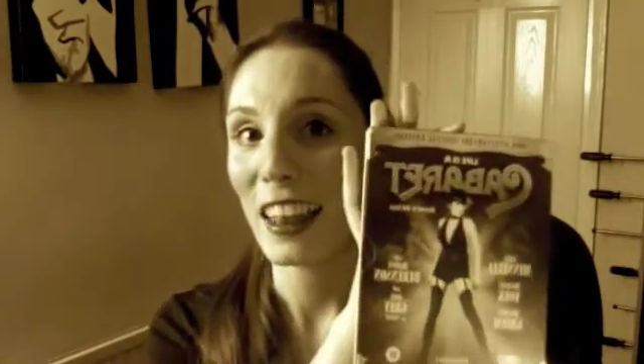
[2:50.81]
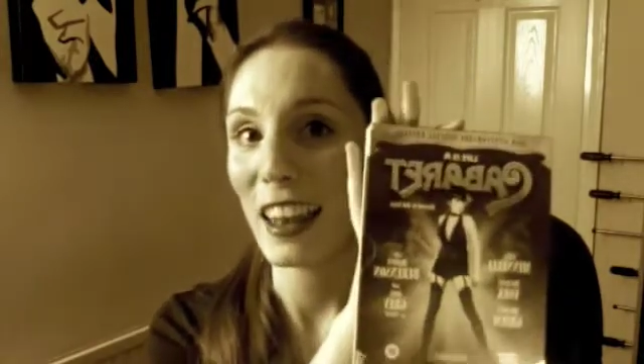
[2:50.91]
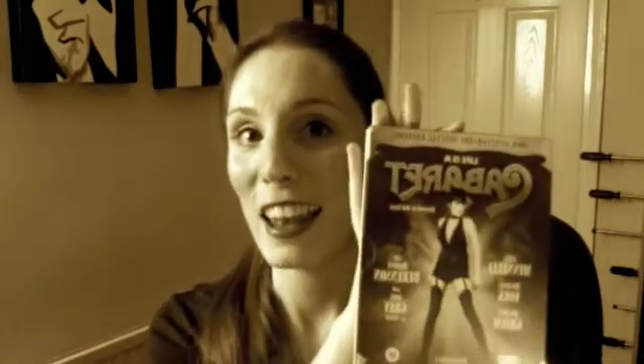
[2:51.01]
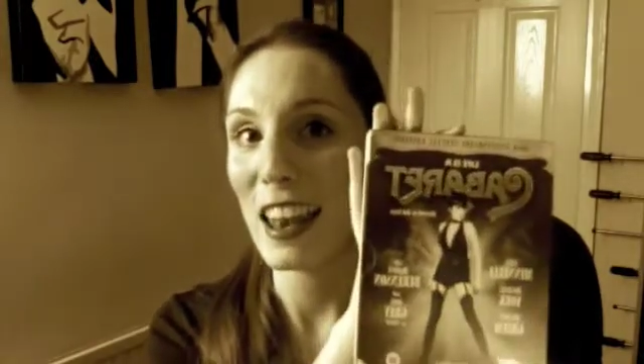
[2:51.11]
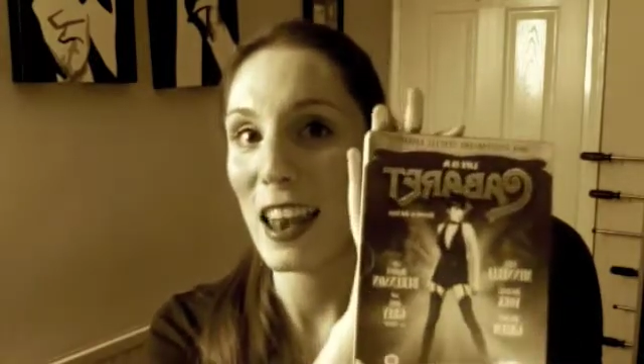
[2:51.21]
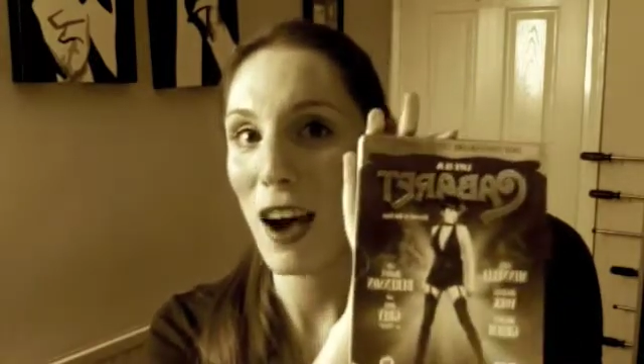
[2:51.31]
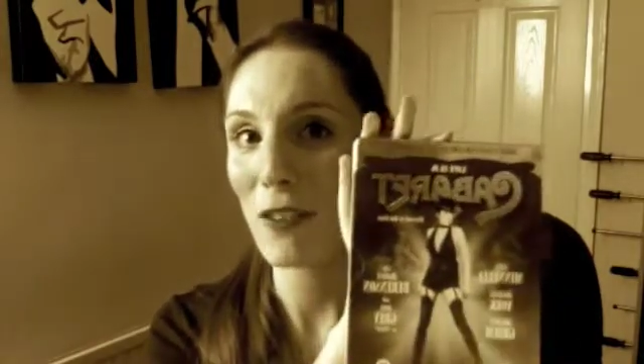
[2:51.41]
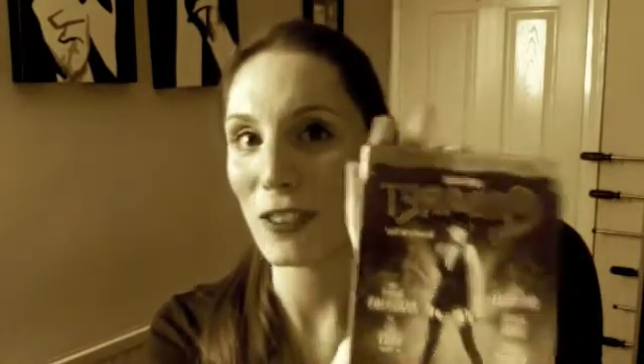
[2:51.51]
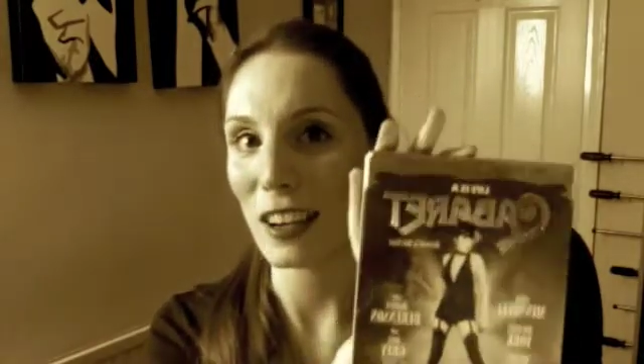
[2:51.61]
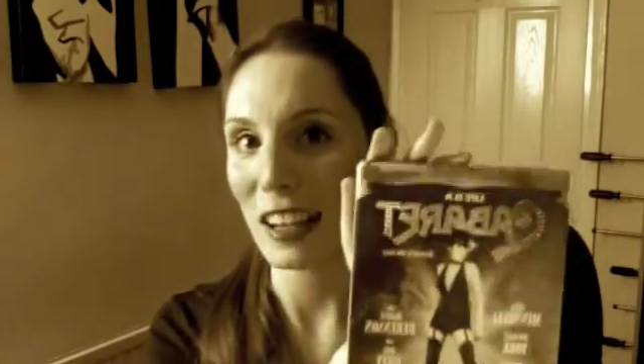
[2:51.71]
the
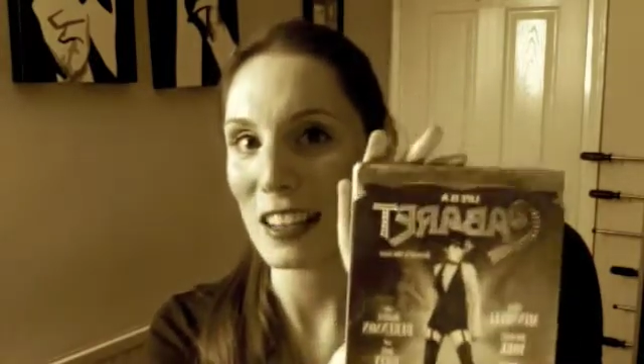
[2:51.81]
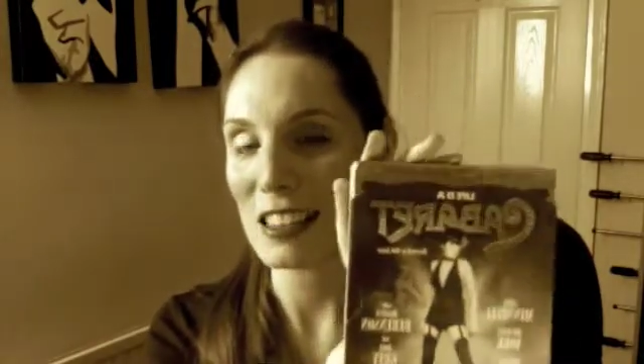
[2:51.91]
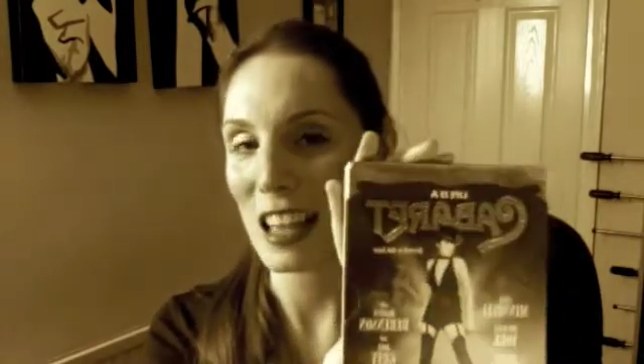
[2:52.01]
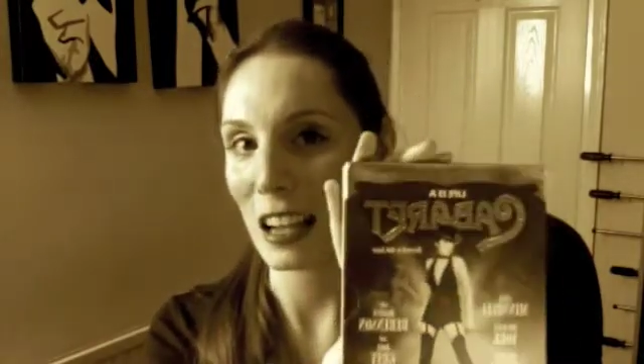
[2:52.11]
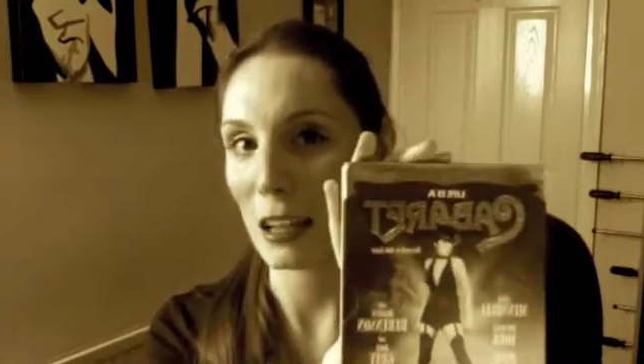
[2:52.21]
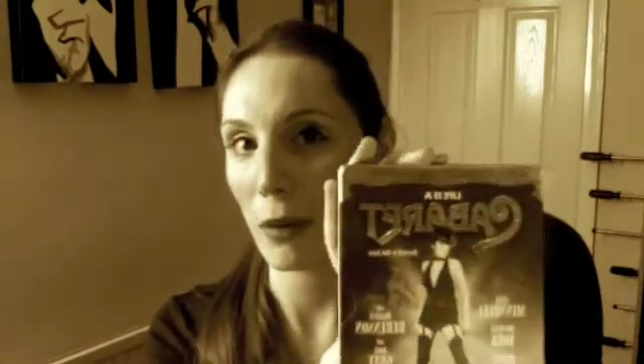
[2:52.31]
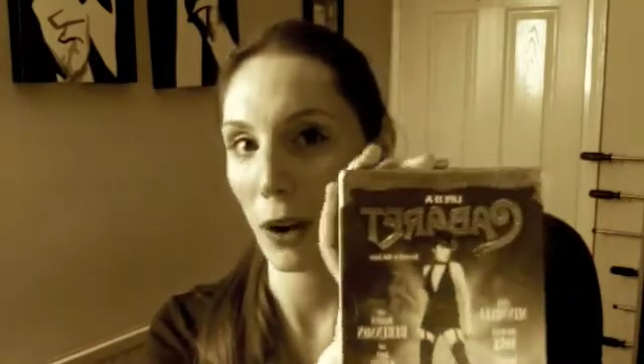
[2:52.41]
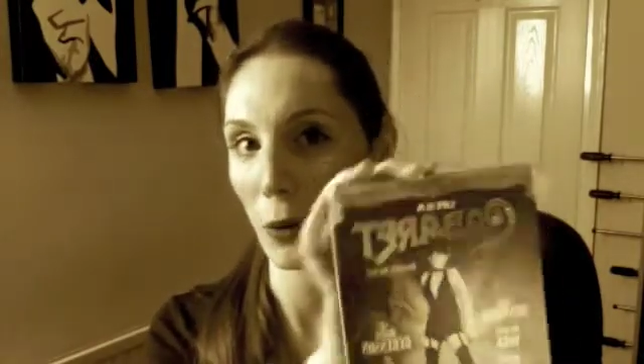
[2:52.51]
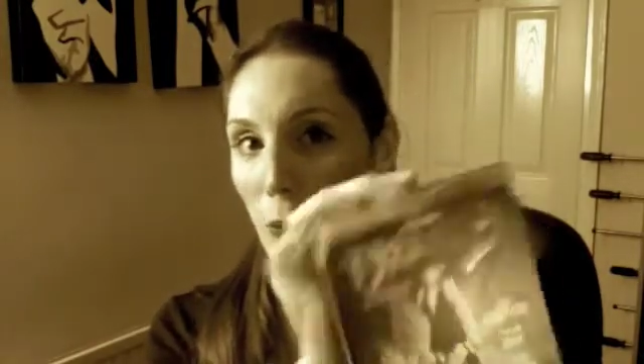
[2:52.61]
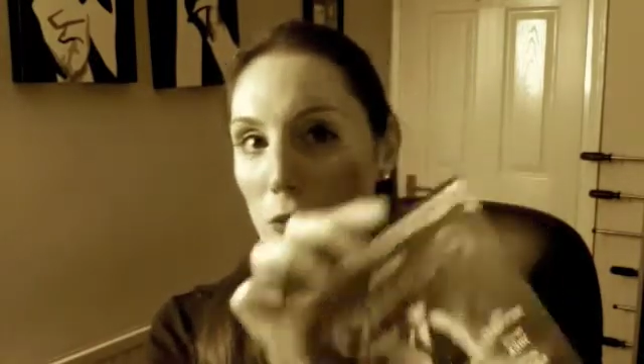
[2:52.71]
lovely Sally
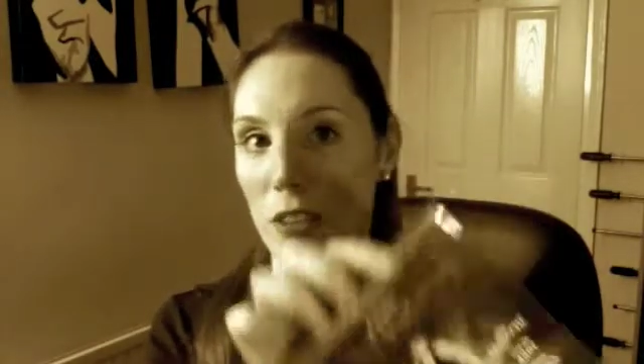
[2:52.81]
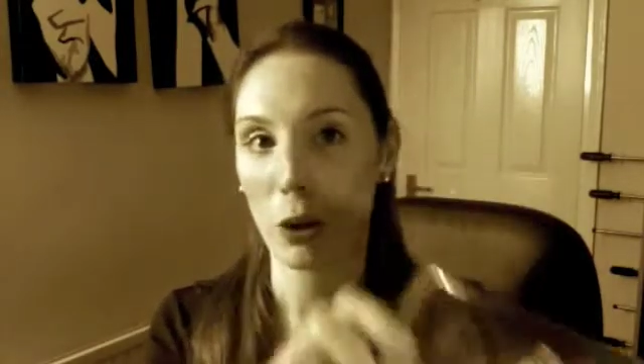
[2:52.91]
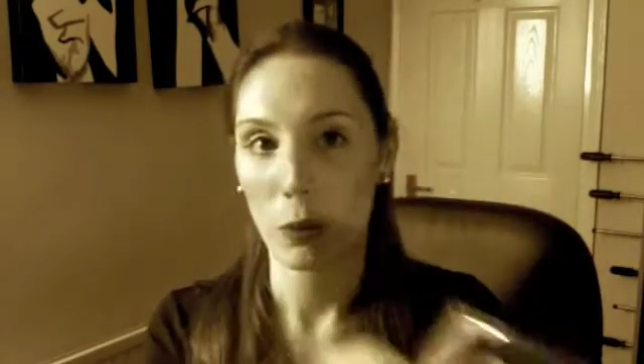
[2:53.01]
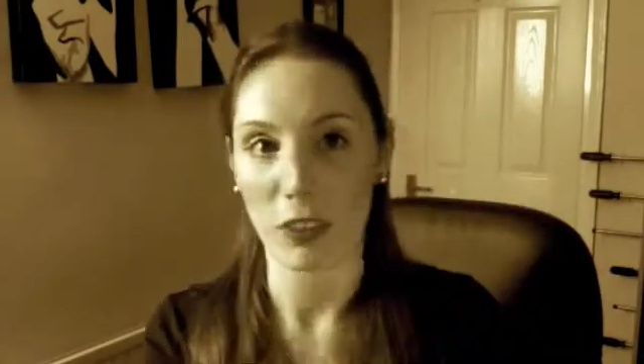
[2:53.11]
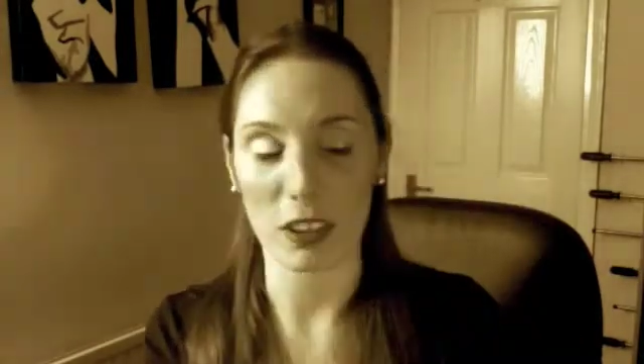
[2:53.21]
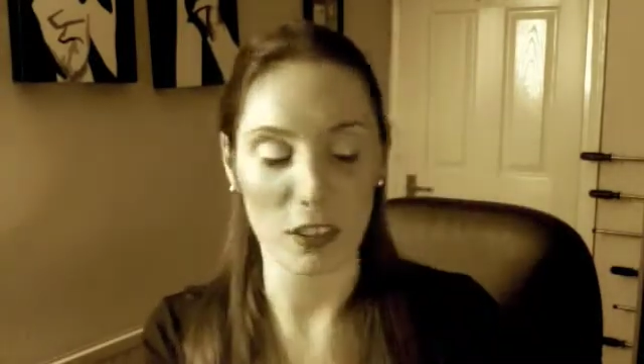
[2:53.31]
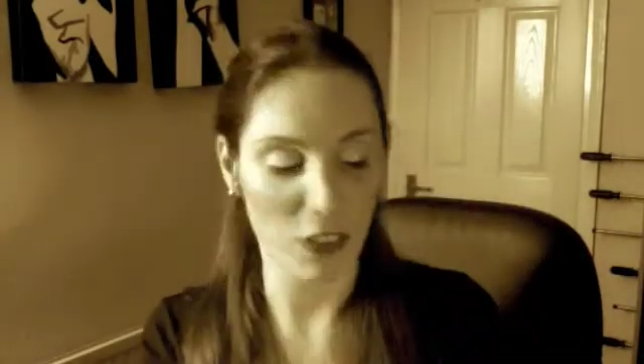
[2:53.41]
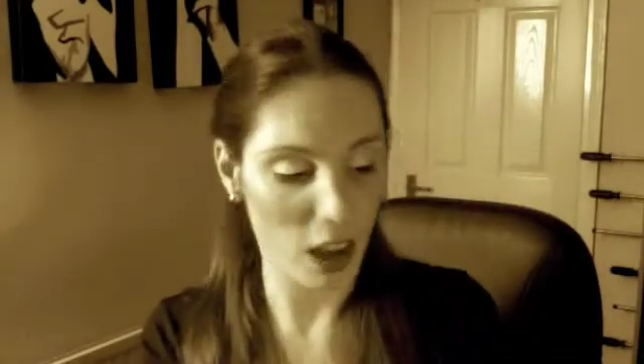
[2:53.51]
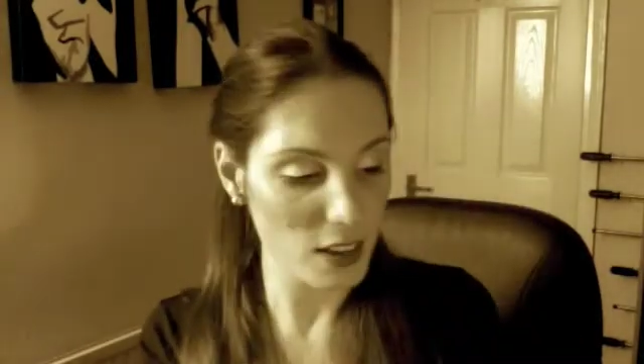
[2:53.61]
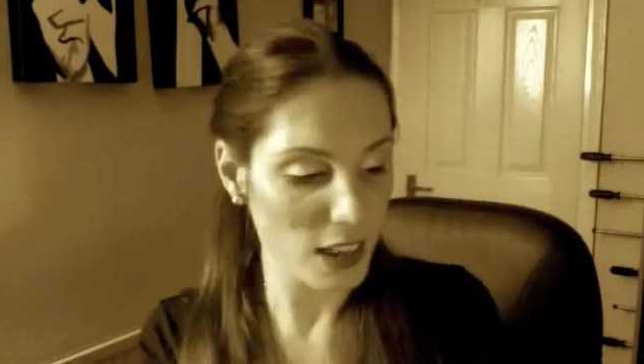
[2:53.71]
Bowles with her
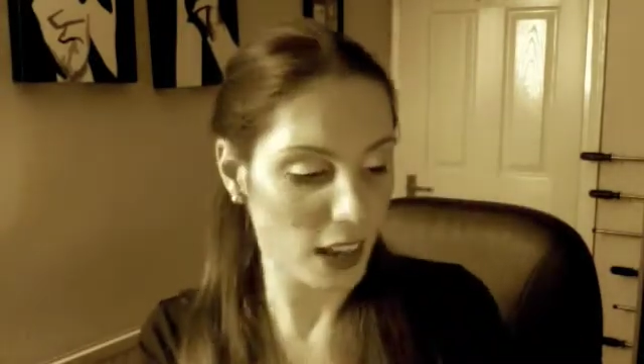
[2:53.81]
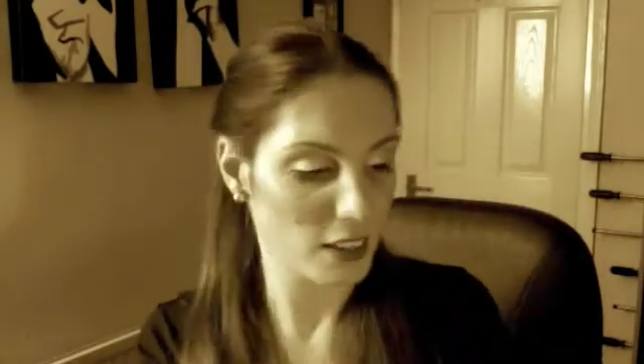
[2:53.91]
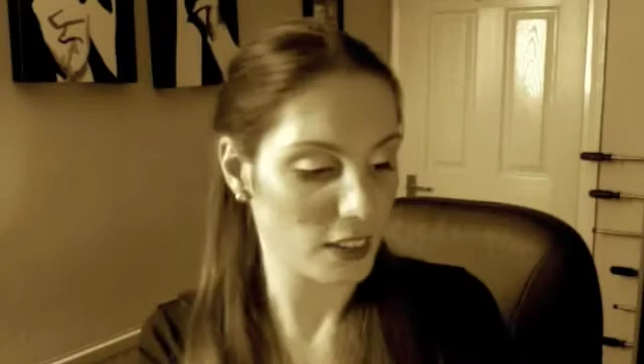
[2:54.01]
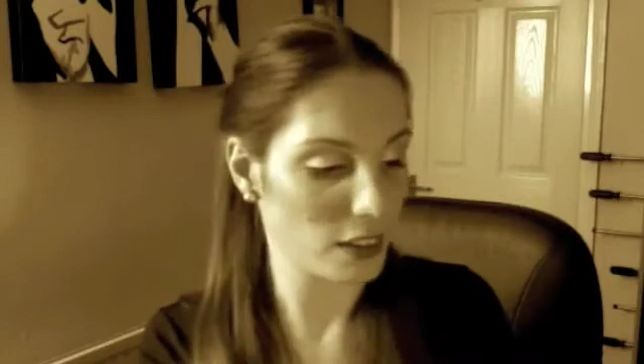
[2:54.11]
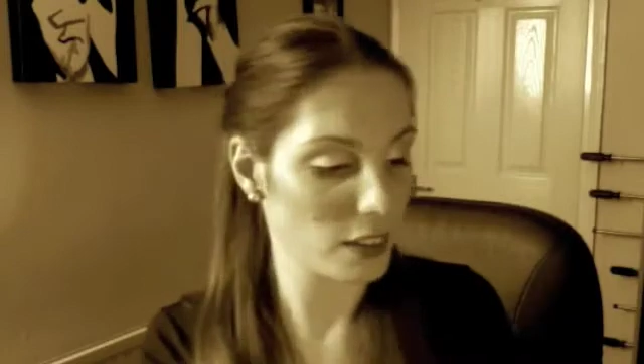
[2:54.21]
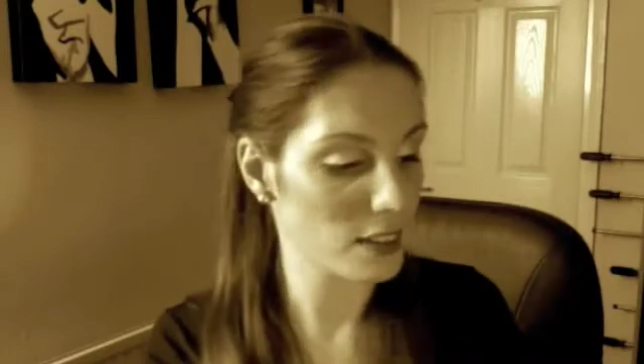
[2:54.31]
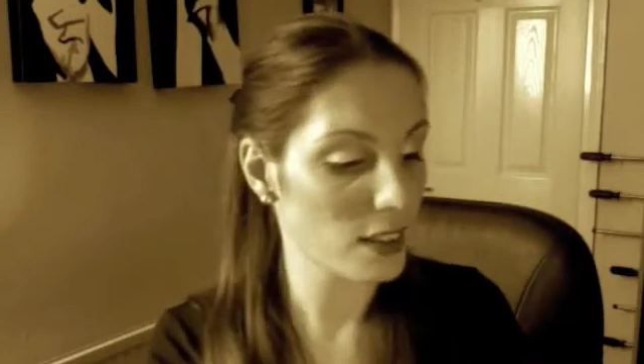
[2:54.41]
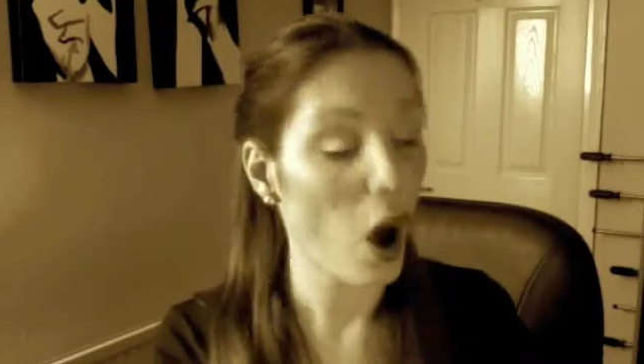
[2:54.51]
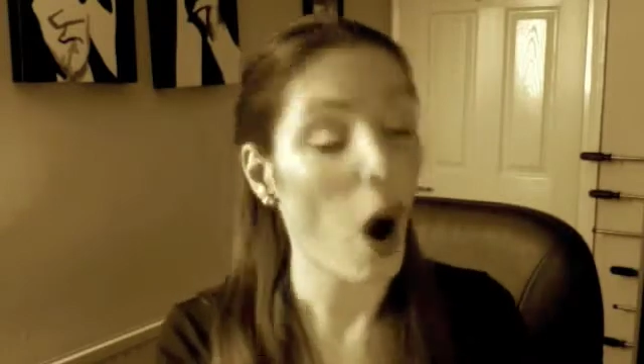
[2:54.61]
divine decadence